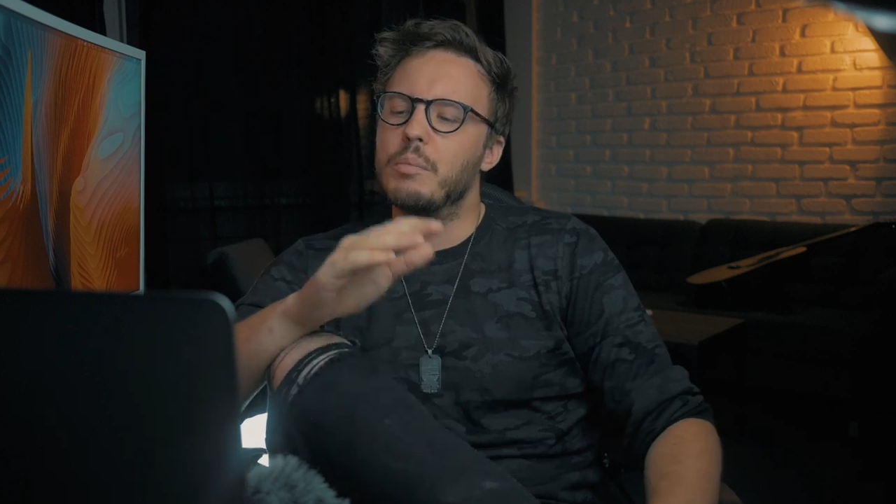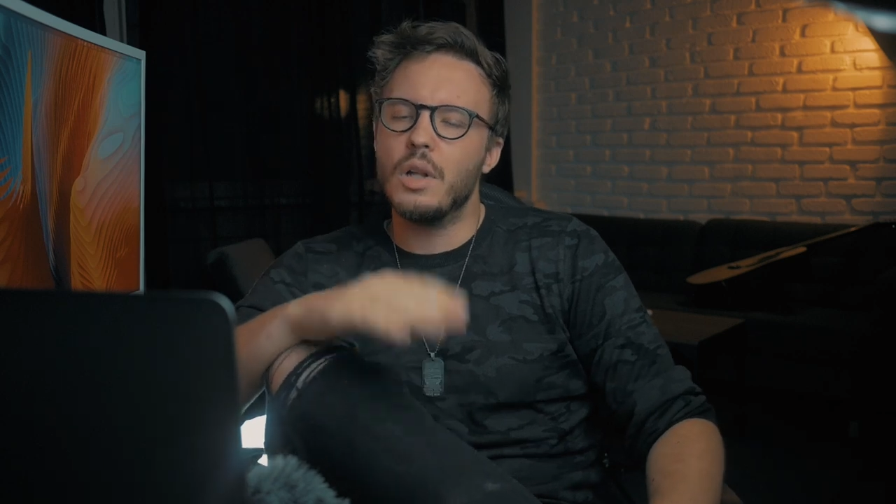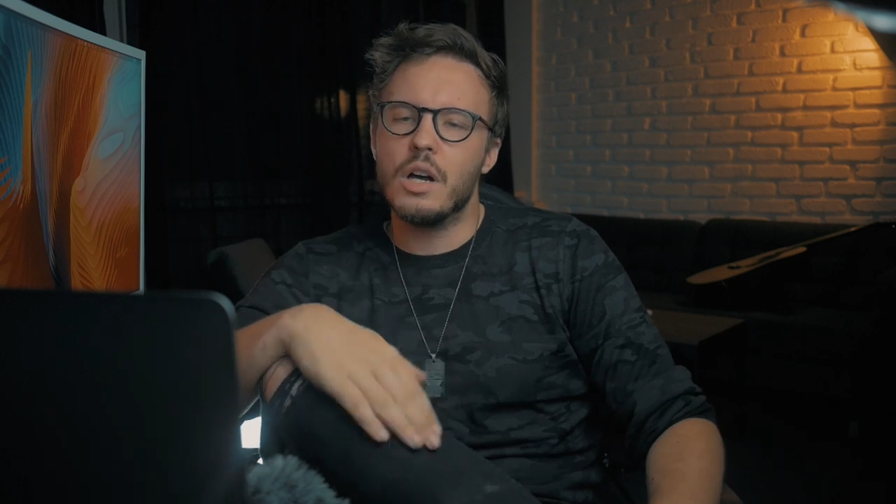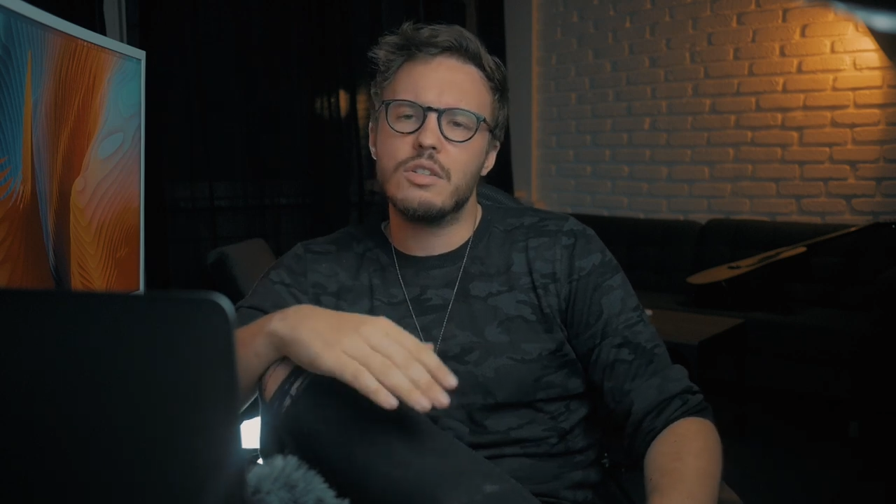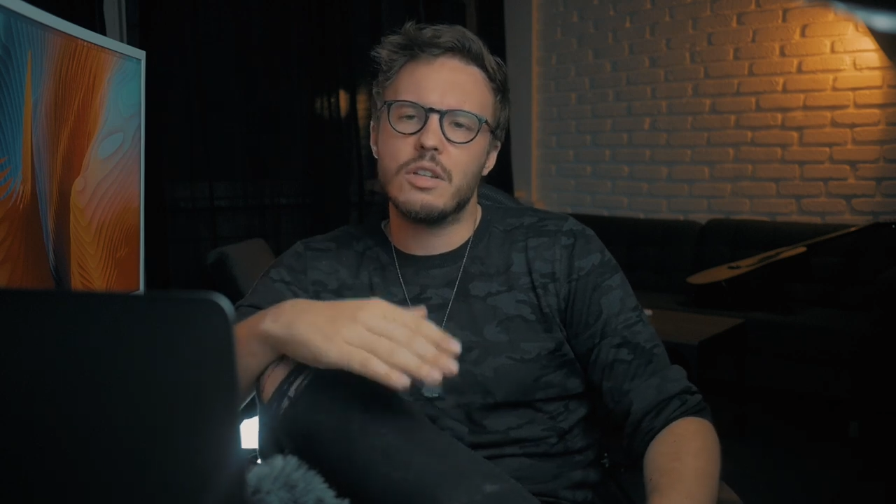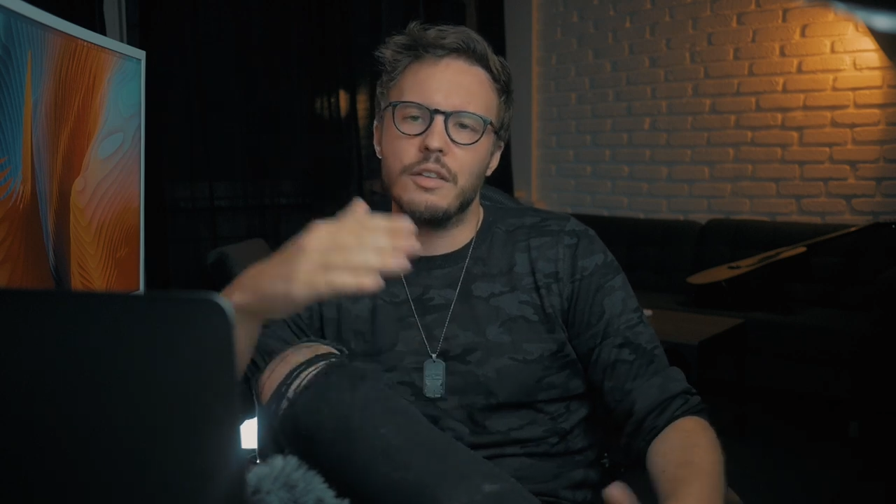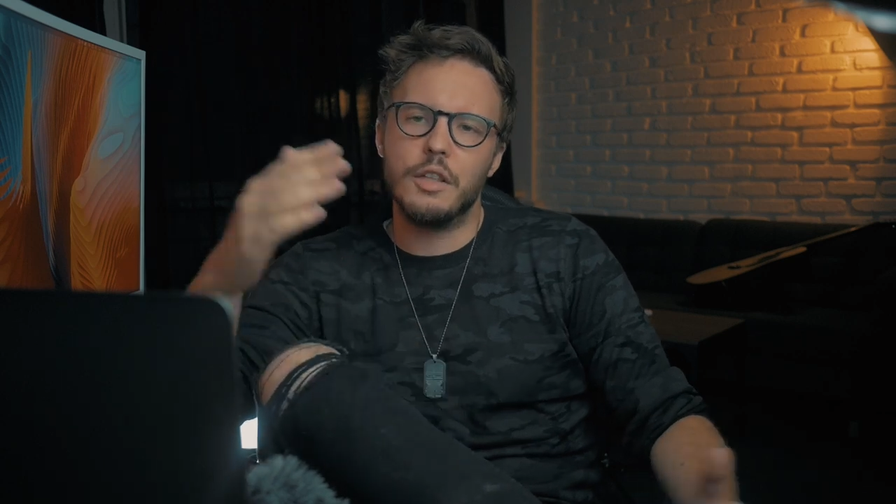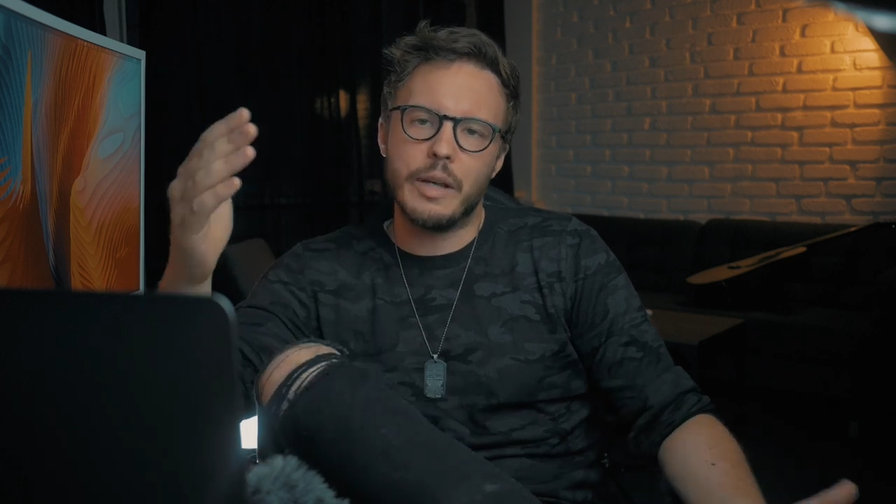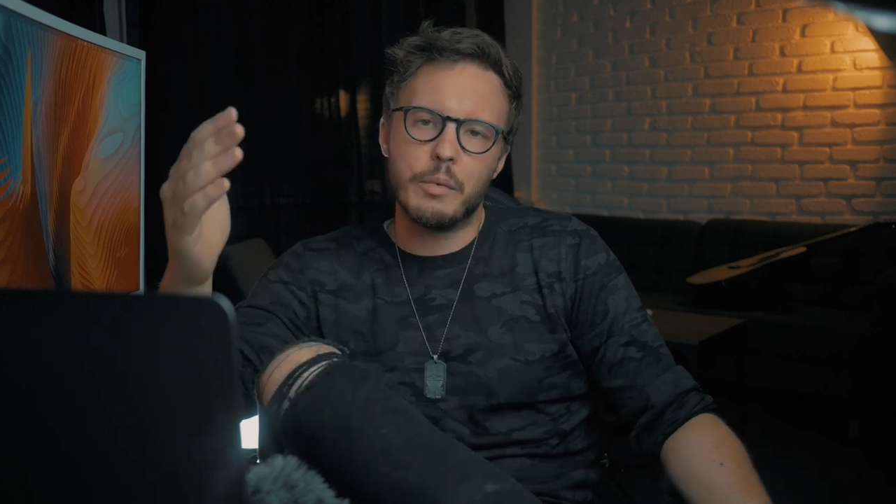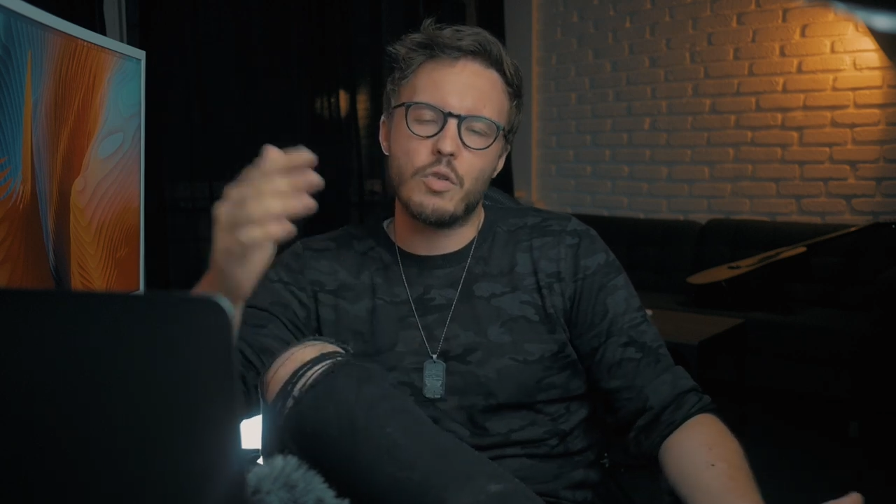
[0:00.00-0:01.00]
plus uh,
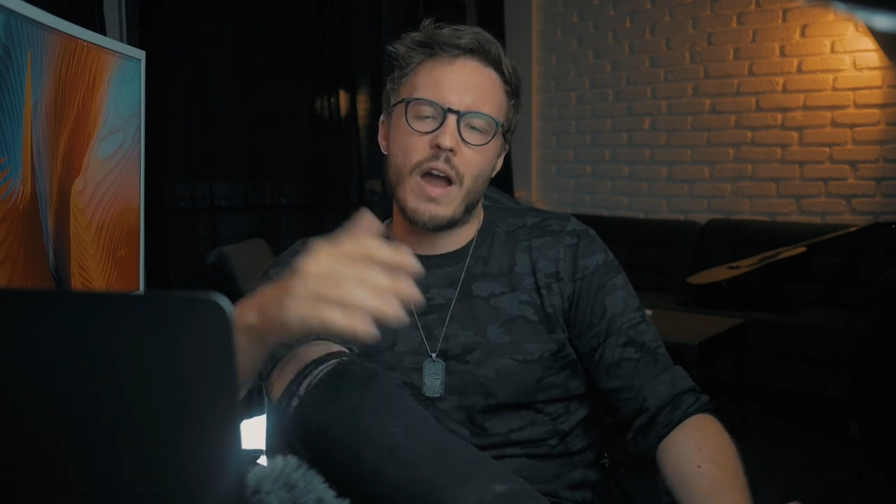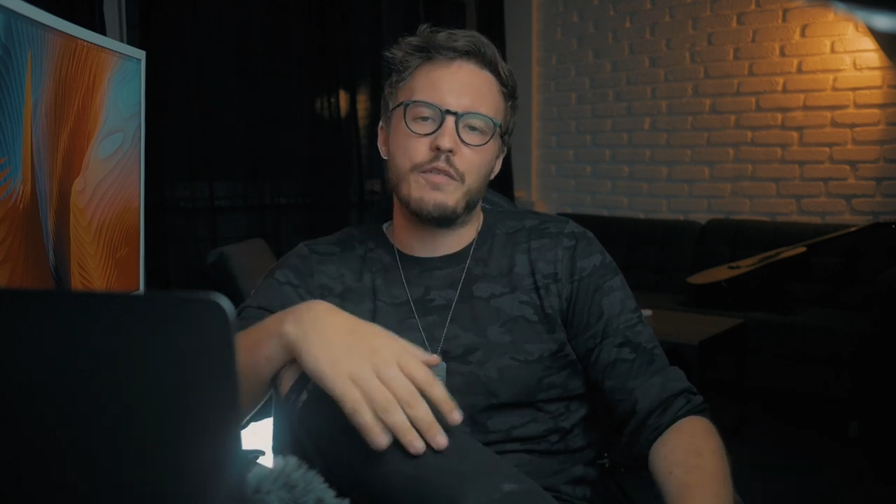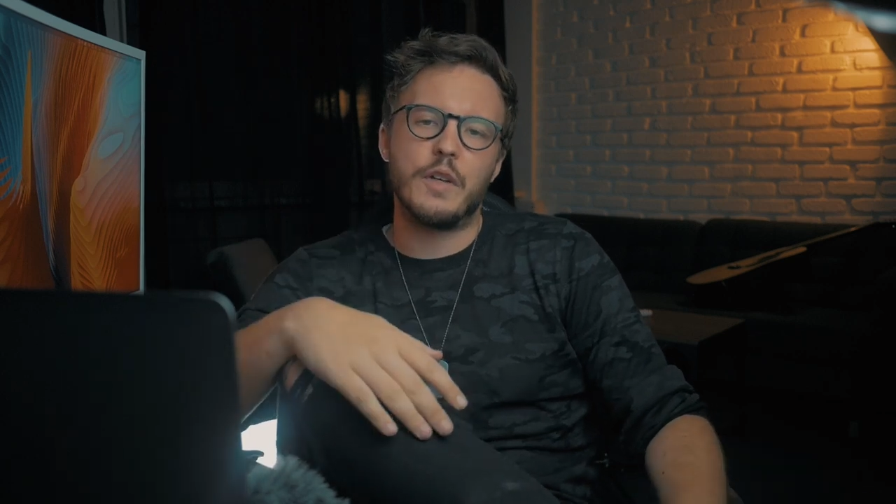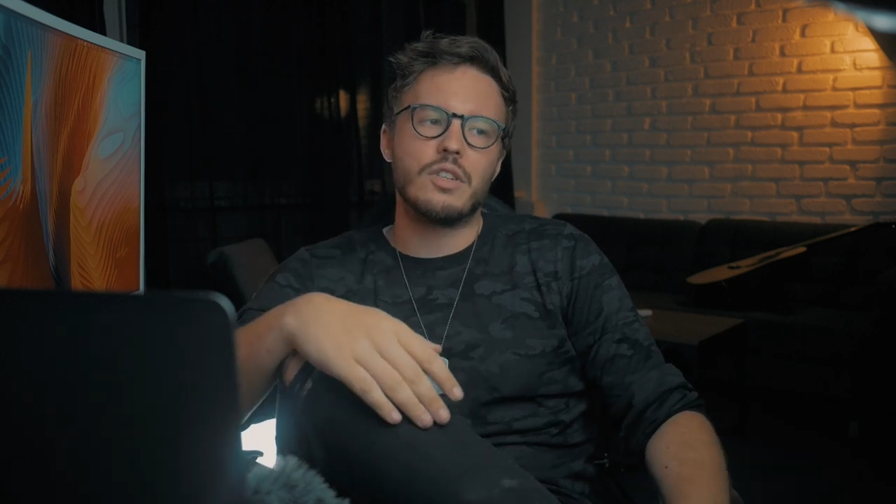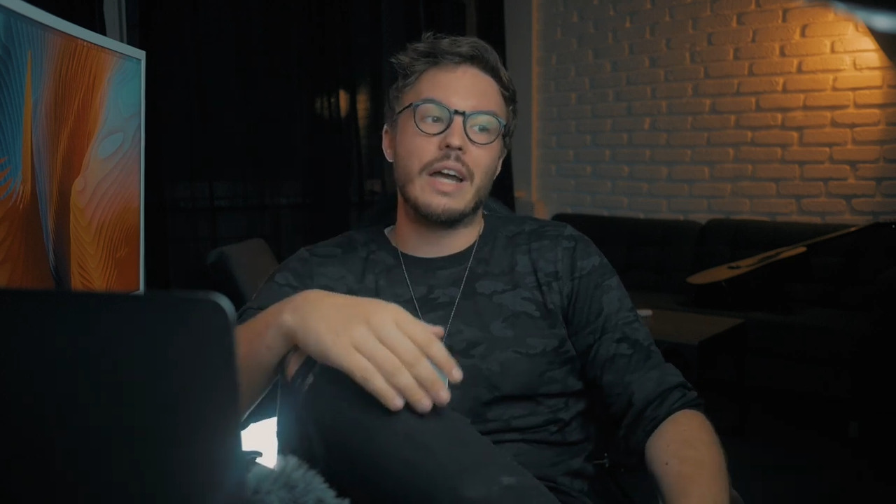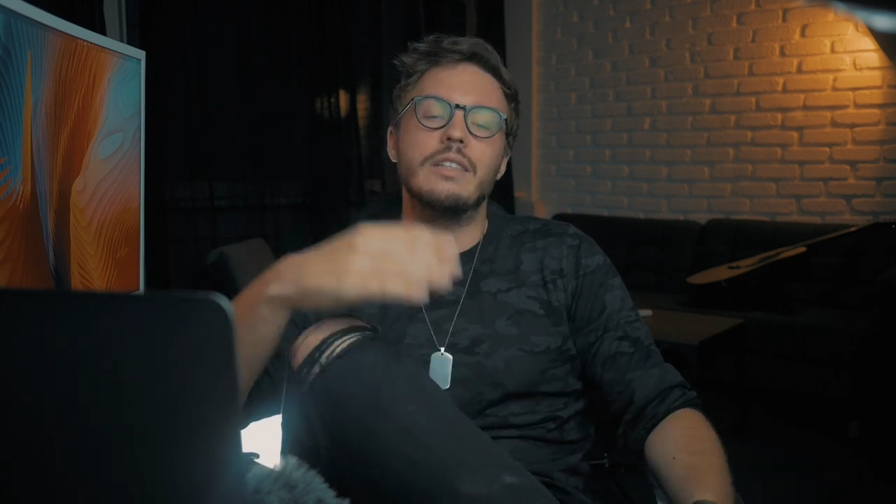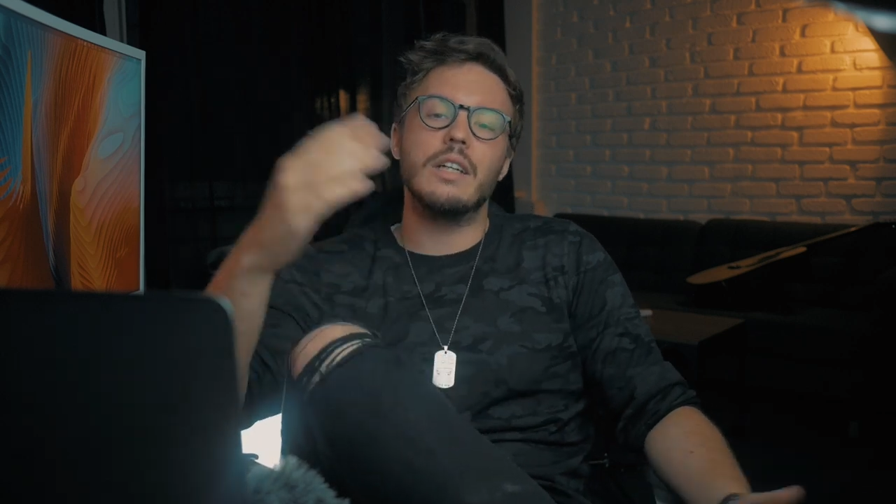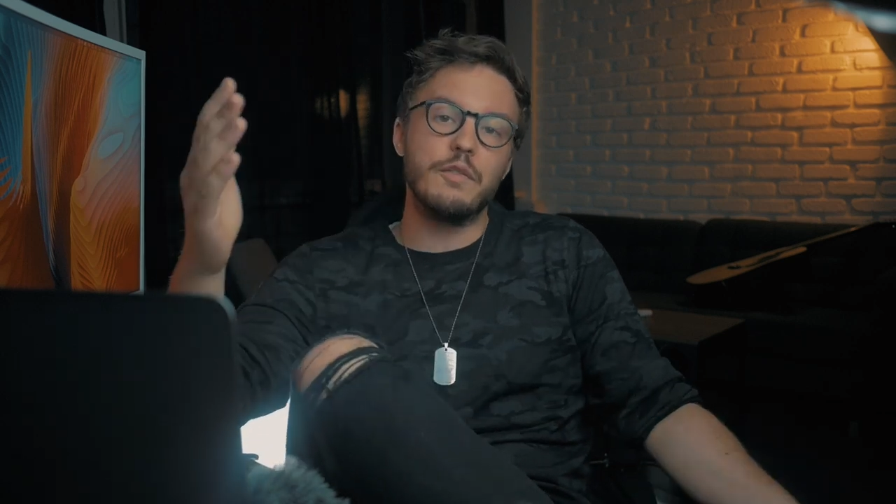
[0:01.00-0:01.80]
the demographics. I did